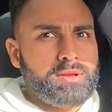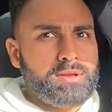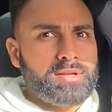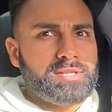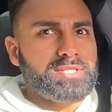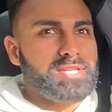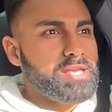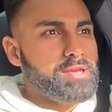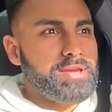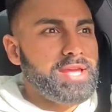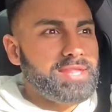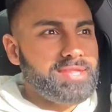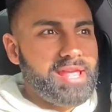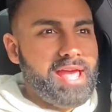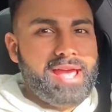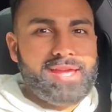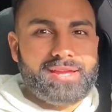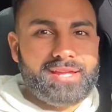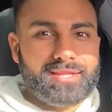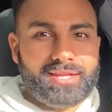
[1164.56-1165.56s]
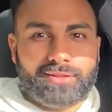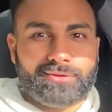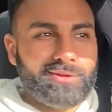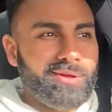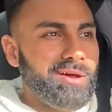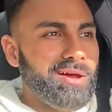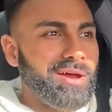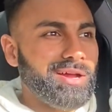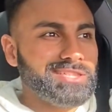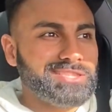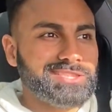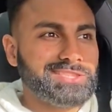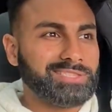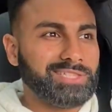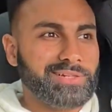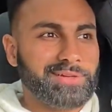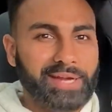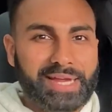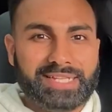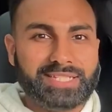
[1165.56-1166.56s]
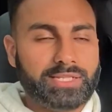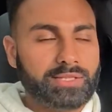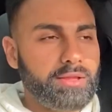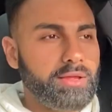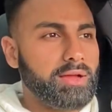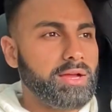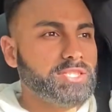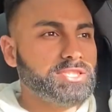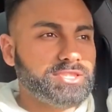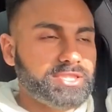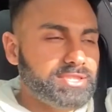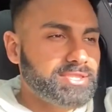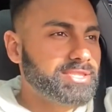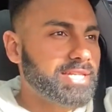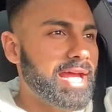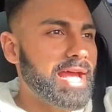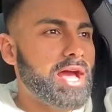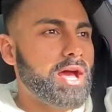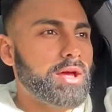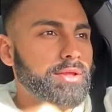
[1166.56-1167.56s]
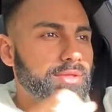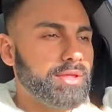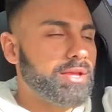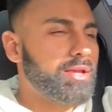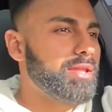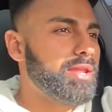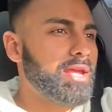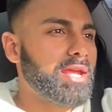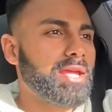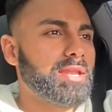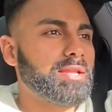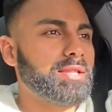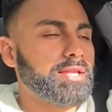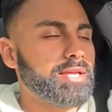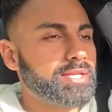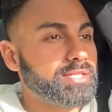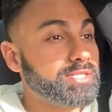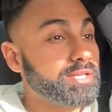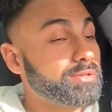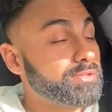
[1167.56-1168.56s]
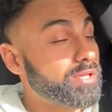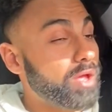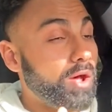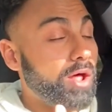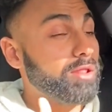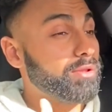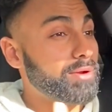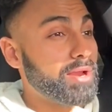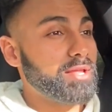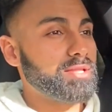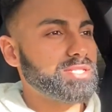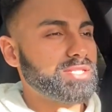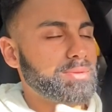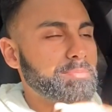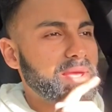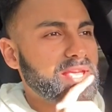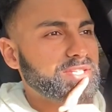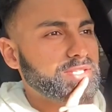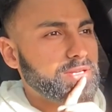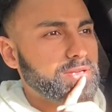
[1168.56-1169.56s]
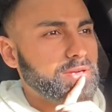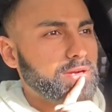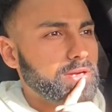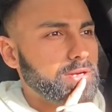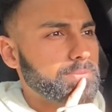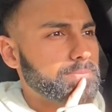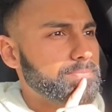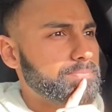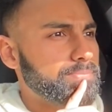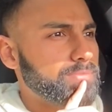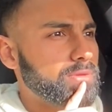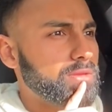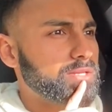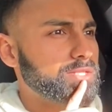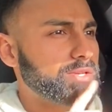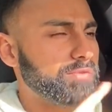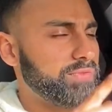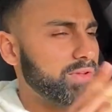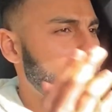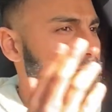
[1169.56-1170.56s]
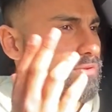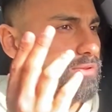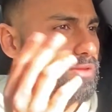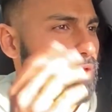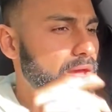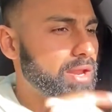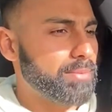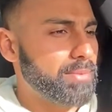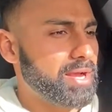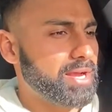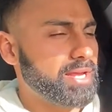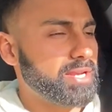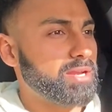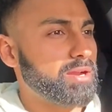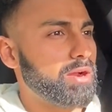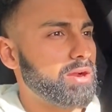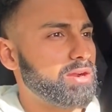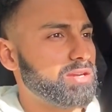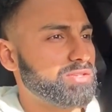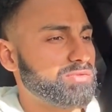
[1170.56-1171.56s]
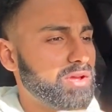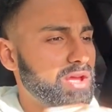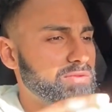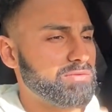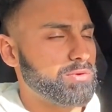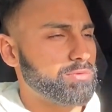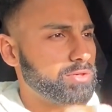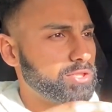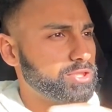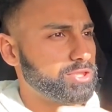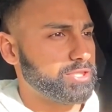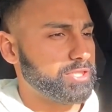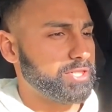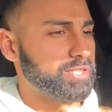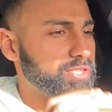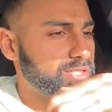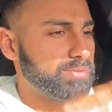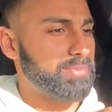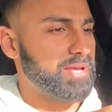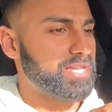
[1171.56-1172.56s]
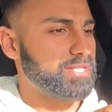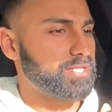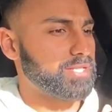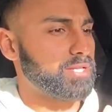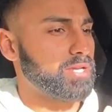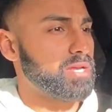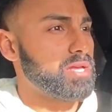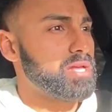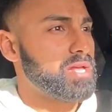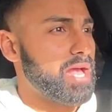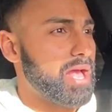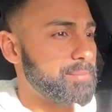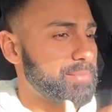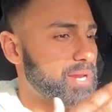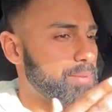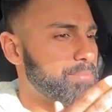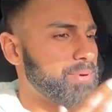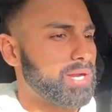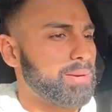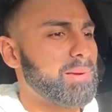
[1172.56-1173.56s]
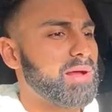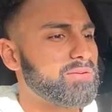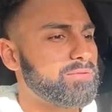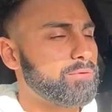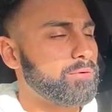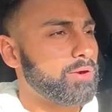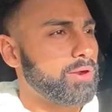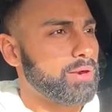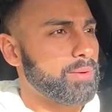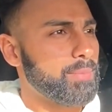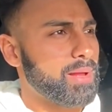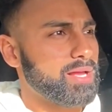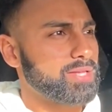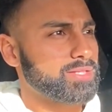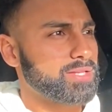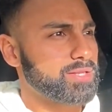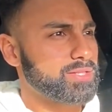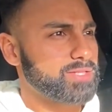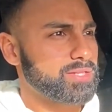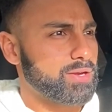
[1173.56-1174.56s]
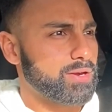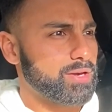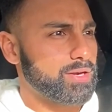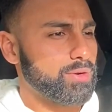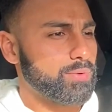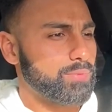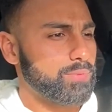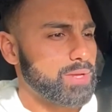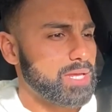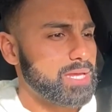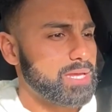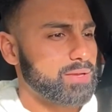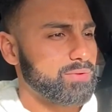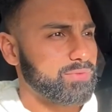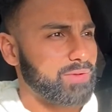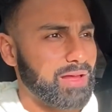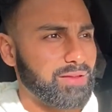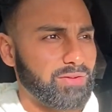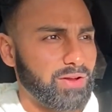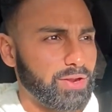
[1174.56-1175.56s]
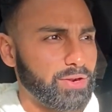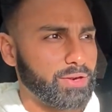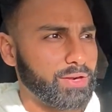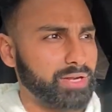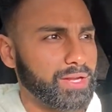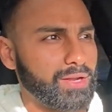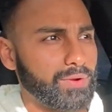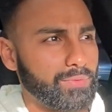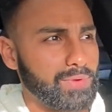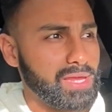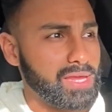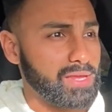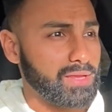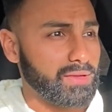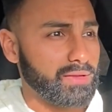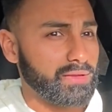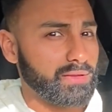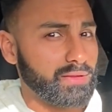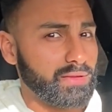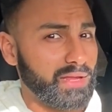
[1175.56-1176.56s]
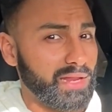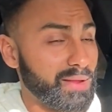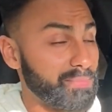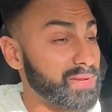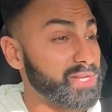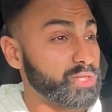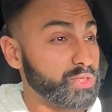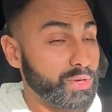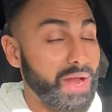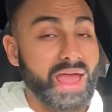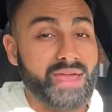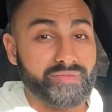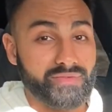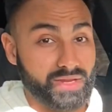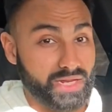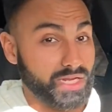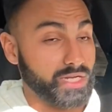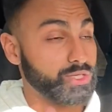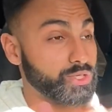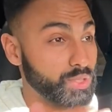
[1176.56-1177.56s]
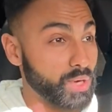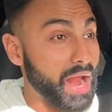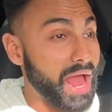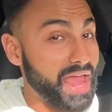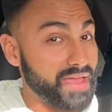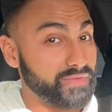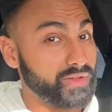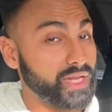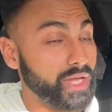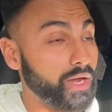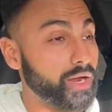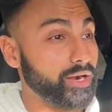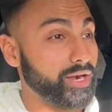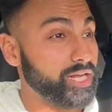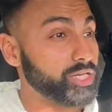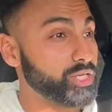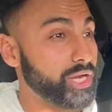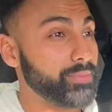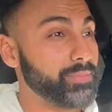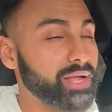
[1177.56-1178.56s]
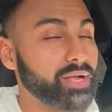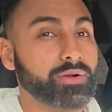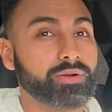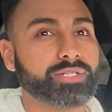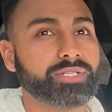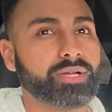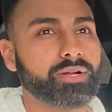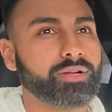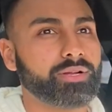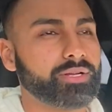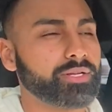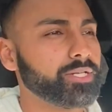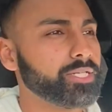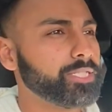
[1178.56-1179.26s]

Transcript: see, you get that, you get the launch, the crazy launch, the sound, the good handling. So it's all around, it's an amazing car. So if you ever thought about getting an RS5, you weren't sure, it's amazing. I mean, I put about 400 miles on this car in a week, 500 in a week, and I've been driving it hard. I drive my cars hard.